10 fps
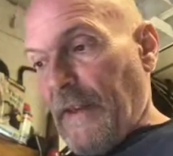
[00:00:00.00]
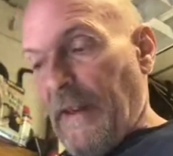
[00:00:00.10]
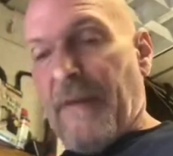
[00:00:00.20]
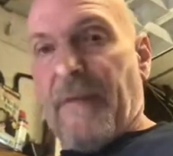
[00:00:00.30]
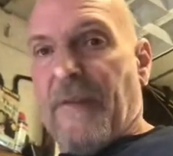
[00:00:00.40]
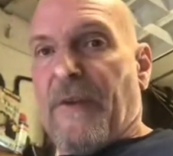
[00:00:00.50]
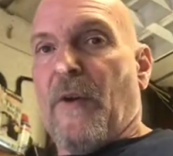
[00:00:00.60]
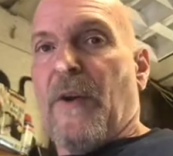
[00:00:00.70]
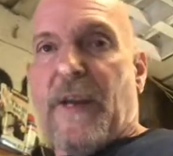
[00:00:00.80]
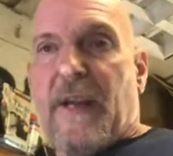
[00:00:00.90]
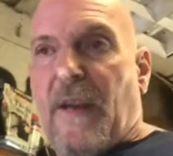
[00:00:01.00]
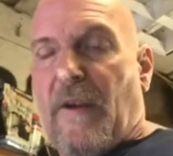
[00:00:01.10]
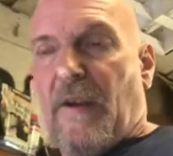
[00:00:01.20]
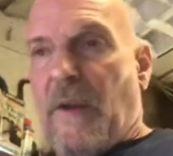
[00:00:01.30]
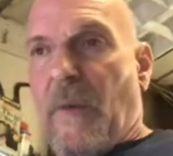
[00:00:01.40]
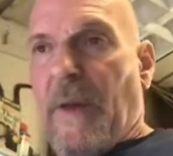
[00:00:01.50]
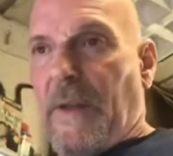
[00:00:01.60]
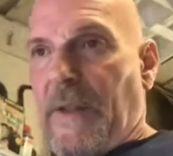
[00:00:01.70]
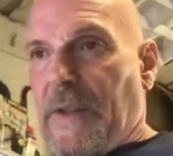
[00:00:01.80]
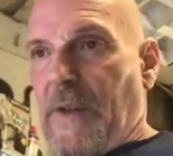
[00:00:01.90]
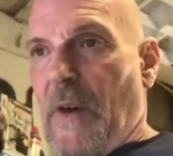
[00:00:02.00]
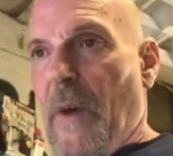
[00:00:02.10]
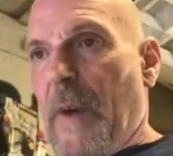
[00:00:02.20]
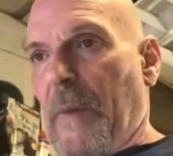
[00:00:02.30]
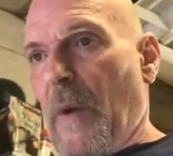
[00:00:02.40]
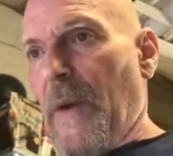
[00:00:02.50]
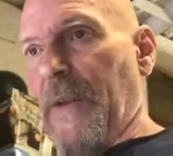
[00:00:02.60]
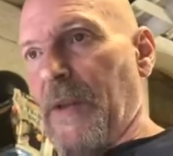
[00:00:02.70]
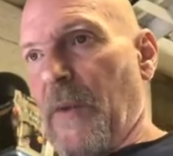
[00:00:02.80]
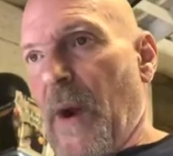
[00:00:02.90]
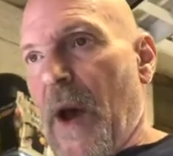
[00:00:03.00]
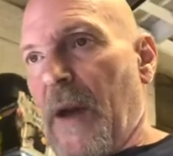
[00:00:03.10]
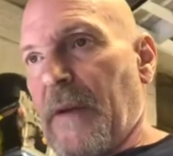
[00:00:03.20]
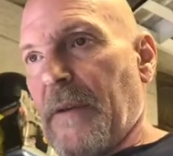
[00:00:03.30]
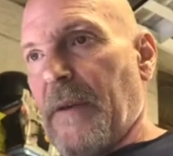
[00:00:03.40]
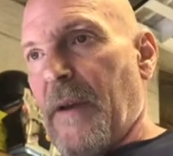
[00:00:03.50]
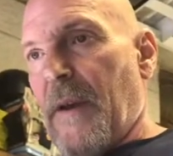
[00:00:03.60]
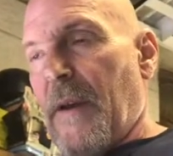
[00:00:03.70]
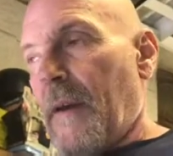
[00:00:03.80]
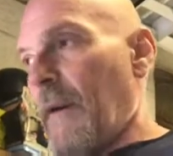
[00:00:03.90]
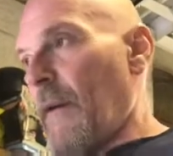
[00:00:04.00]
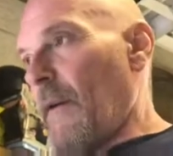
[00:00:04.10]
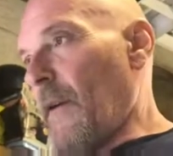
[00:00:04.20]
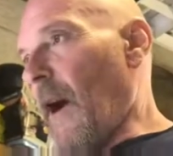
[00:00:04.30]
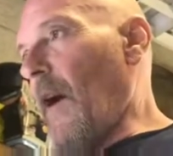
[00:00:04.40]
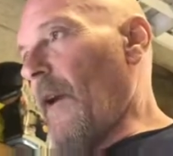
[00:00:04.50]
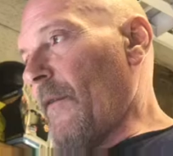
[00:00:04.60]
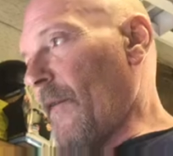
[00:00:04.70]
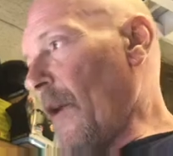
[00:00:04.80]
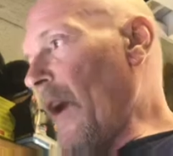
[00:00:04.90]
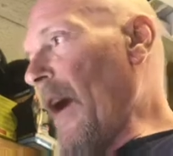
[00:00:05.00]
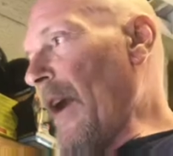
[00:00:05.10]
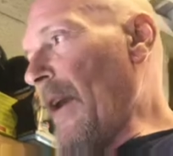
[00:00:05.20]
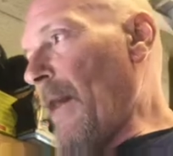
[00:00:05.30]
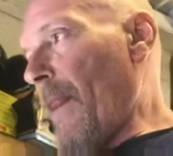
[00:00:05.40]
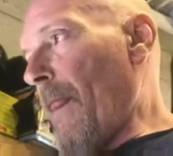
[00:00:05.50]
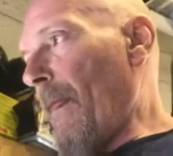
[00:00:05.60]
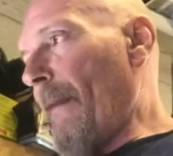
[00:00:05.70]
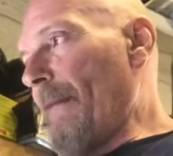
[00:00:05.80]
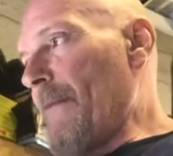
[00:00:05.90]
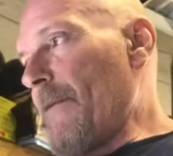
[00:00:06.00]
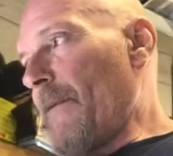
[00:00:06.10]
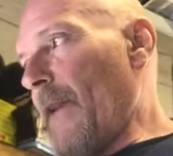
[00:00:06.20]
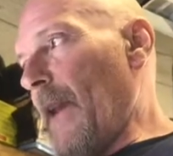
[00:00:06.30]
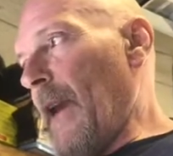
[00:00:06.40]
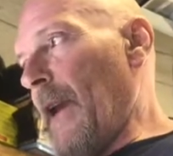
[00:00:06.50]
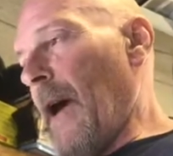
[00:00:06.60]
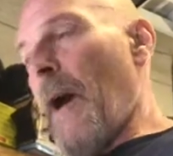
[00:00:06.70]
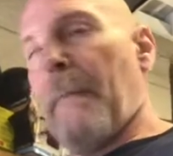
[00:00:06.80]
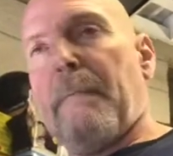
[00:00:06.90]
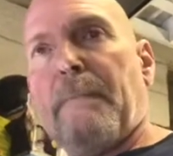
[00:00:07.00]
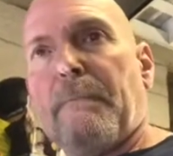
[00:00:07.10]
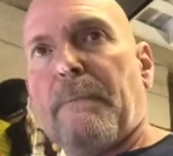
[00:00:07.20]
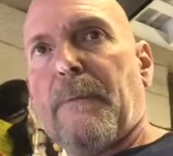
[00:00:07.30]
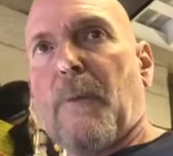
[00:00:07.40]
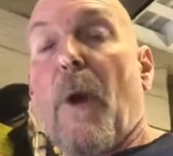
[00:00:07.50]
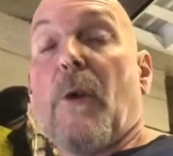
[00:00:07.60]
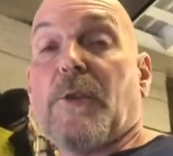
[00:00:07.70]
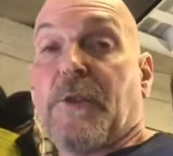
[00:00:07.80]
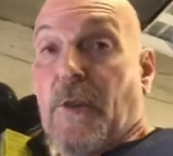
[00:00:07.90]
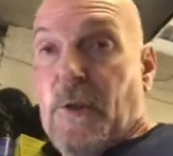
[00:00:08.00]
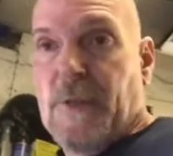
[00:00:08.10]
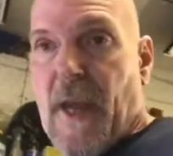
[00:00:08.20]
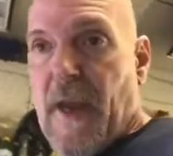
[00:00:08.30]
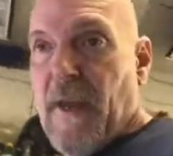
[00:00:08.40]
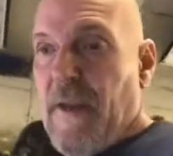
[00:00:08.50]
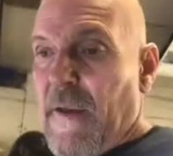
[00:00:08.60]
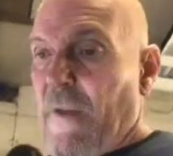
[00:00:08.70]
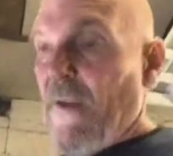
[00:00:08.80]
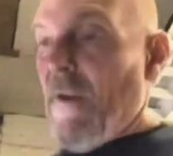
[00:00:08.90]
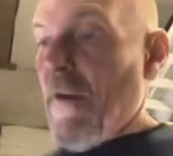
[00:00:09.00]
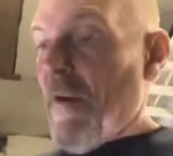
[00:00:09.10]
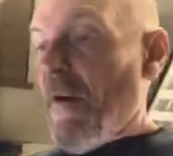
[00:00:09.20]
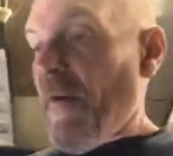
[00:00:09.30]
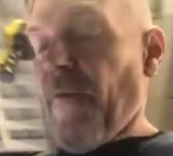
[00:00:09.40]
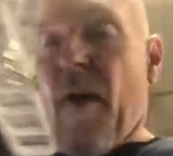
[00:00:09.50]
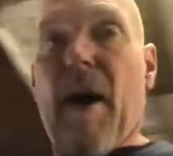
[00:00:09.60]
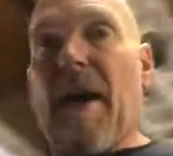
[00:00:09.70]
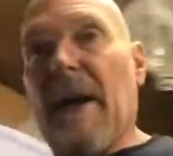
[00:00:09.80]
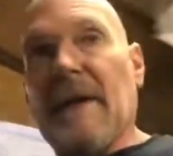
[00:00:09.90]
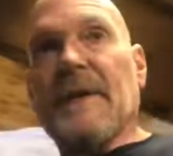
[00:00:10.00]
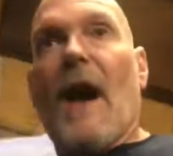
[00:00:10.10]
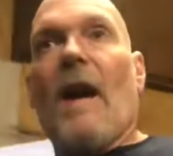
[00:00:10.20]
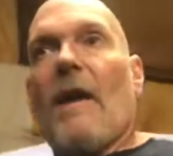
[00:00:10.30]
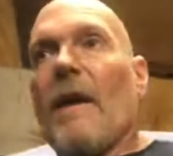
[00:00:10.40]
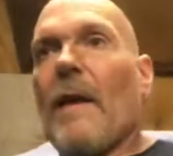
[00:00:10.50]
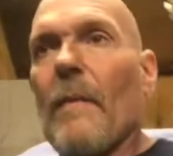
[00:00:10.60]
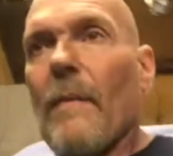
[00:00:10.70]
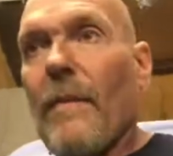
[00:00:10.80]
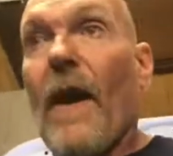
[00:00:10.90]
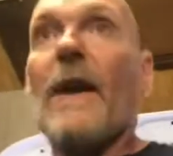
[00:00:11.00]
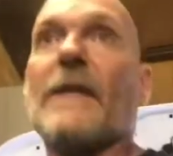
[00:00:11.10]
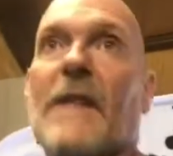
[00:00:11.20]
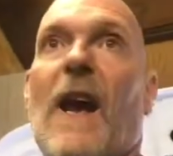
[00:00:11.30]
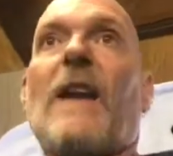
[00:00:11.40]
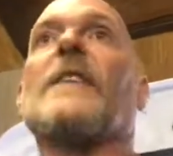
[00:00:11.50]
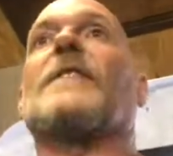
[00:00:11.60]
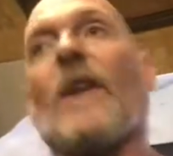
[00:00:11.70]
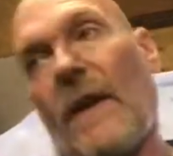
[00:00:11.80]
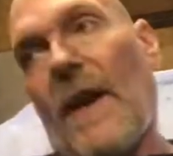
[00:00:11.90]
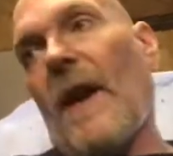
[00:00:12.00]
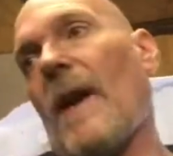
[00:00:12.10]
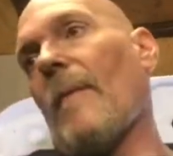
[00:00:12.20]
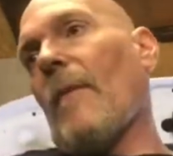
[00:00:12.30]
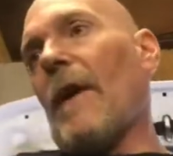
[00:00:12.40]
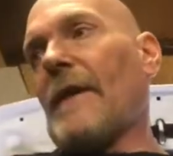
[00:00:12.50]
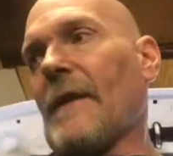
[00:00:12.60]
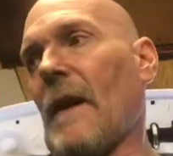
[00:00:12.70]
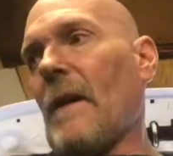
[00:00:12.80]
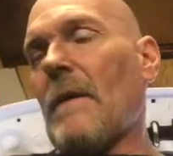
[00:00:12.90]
11:30 here in New England, so I'm going to call it for a night. And tomorrow's Thursday. Friday and Saturday, Friday, Saturday, Sunday I'm racing.